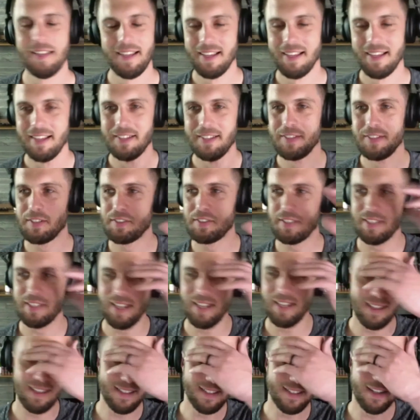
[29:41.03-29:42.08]
just
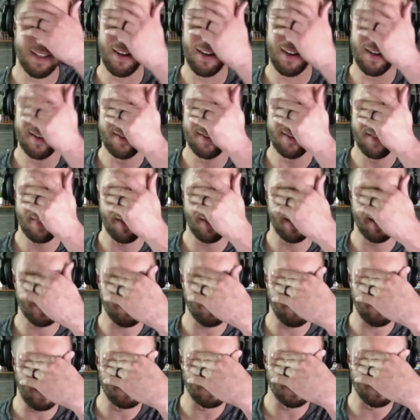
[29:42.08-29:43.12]
an odd thought that
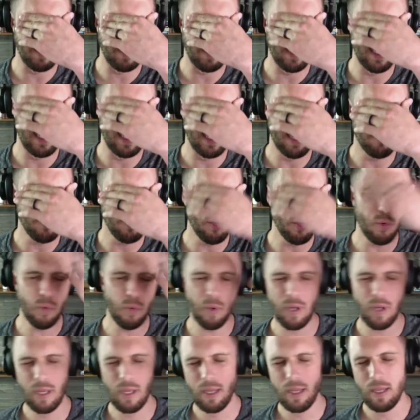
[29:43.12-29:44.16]
popped in my head. Have you
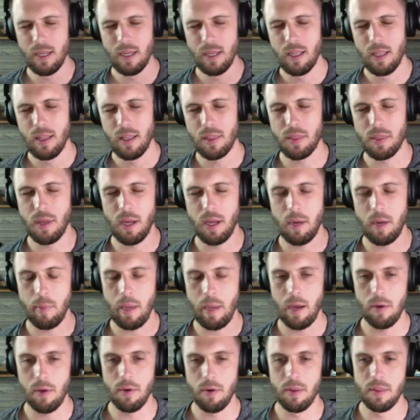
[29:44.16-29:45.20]
thought
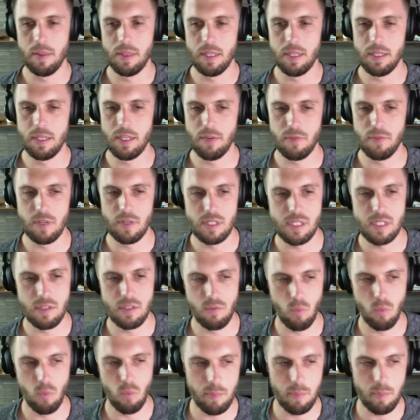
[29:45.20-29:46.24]
about the difference of
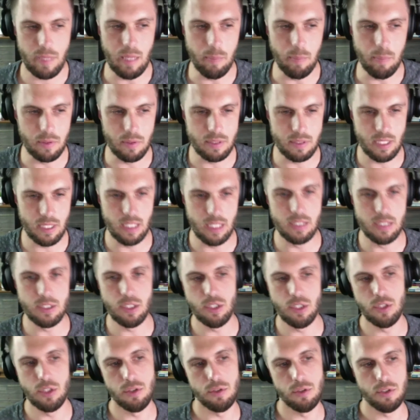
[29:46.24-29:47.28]
what people tend to
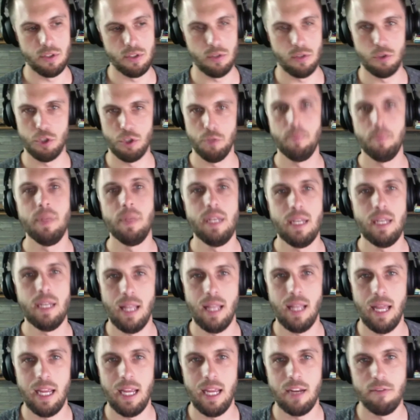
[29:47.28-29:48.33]
use social media
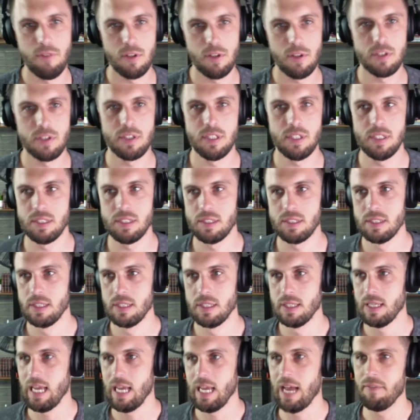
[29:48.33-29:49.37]
like versus
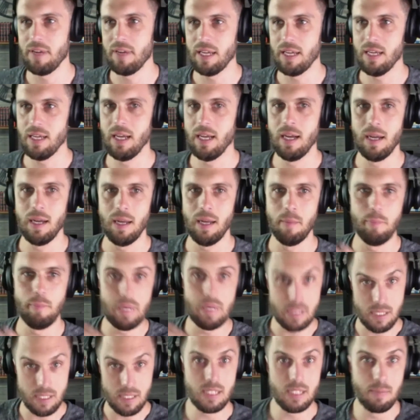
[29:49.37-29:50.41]
having a
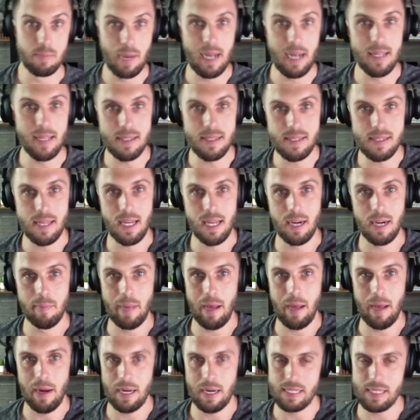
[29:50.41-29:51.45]
business mindset
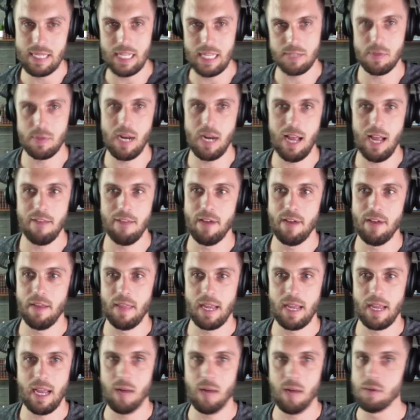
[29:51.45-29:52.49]
about it. Because that's what I found.
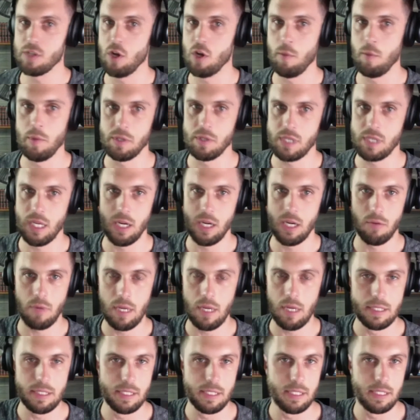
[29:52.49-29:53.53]
Like I was almost getting
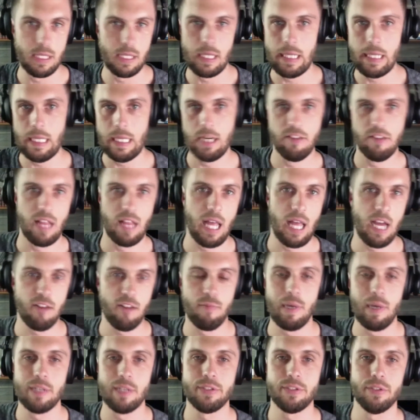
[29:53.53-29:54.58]
ready to delete a lot of
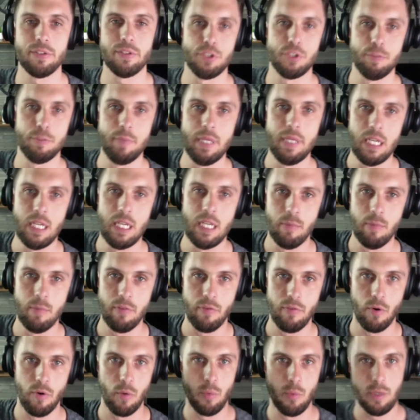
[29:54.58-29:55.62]
my social media
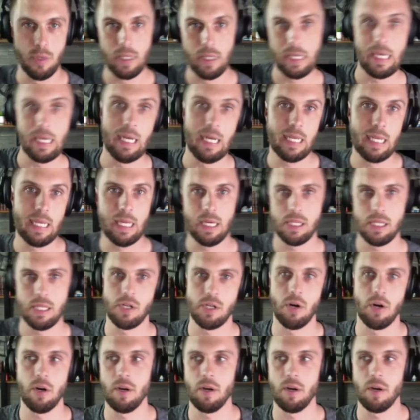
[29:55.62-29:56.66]
before really kind of getting started on